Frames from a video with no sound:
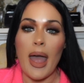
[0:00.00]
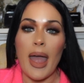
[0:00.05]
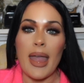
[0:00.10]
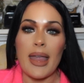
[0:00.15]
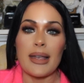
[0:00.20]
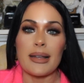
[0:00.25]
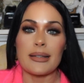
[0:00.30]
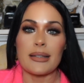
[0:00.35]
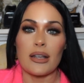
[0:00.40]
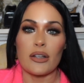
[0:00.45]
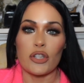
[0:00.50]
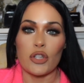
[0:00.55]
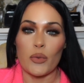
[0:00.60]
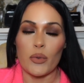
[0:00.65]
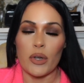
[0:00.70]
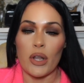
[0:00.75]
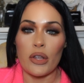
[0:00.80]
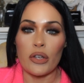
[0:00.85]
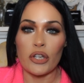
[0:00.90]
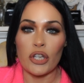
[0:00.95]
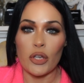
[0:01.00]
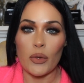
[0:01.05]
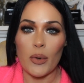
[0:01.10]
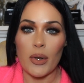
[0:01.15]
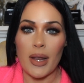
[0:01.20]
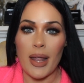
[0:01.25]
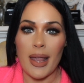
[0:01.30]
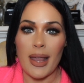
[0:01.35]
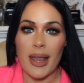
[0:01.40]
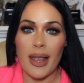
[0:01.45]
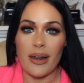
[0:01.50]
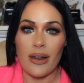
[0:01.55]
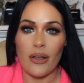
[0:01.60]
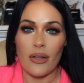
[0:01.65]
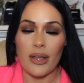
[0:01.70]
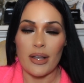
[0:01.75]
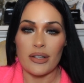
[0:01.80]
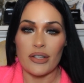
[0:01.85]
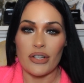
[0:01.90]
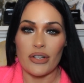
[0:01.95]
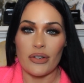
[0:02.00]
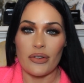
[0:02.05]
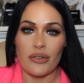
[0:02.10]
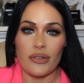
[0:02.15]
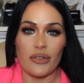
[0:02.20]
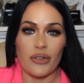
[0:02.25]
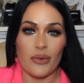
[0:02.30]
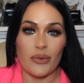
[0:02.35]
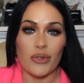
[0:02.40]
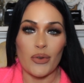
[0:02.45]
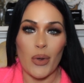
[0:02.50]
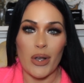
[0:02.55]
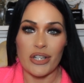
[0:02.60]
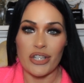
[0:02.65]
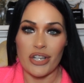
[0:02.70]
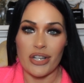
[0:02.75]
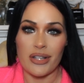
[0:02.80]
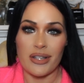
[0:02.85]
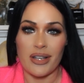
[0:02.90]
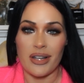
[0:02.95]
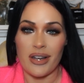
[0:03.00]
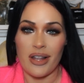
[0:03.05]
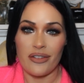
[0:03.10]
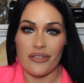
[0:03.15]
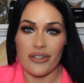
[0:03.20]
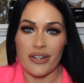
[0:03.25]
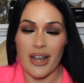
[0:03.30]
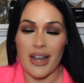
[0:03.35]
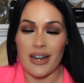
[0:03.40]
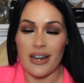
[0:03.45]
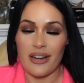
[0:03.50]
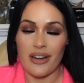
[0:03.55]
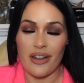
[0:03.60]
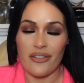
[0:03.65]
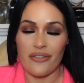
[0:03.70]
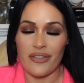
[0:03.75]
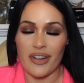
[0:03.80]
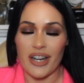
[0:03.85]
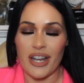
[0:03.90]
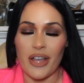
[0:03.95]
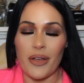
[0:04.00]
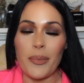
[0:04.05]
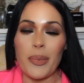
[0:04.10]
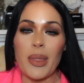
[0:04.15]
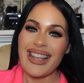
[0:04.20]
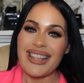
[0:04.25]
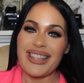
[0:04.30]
and I'll do another Q and A and I'll answer those questions another day in another video.